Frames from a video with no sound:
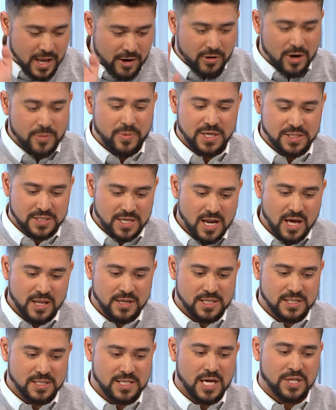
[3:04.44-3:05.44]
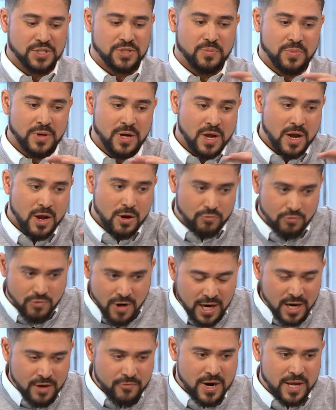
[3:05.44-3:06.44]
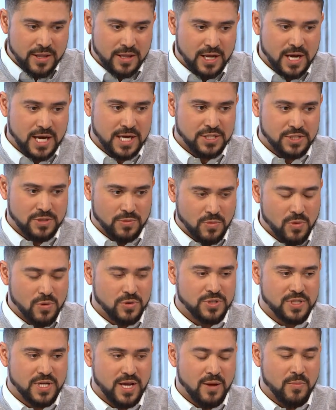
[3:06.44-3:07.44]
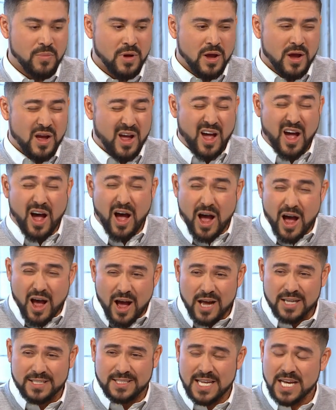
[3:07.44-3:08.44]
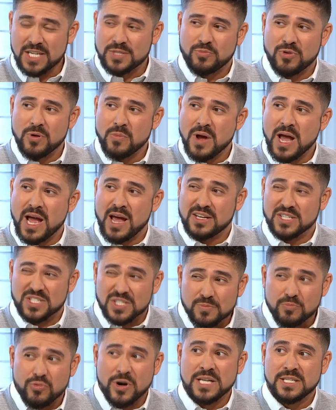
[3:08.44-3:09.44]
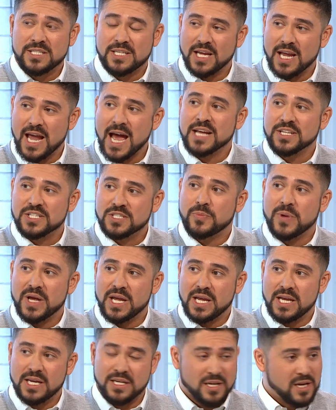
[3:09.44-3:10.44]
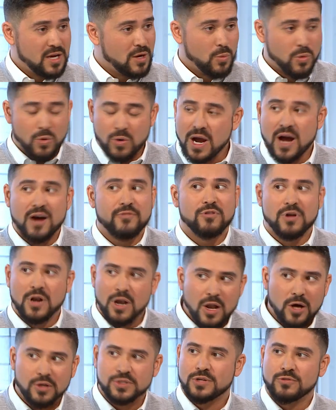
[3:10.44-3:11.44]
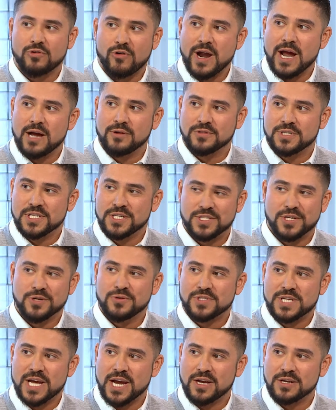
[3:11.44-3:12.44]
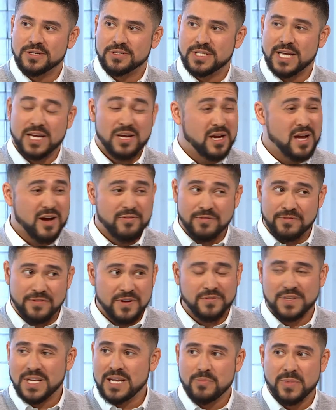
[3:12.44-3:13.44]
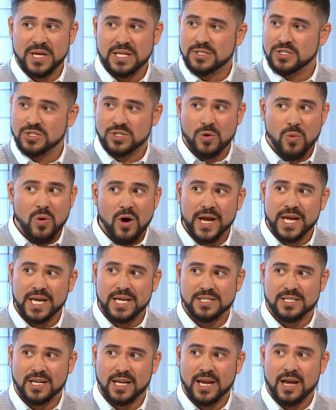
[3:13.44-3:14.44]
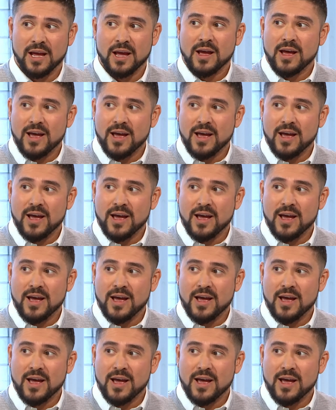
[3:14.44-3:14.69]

they were open is another discussion, but running round the gates towards him a desperate man sprinting at speed will cover a lot of ground in two seconds. They could cover 15 metres quite easily. Hmm.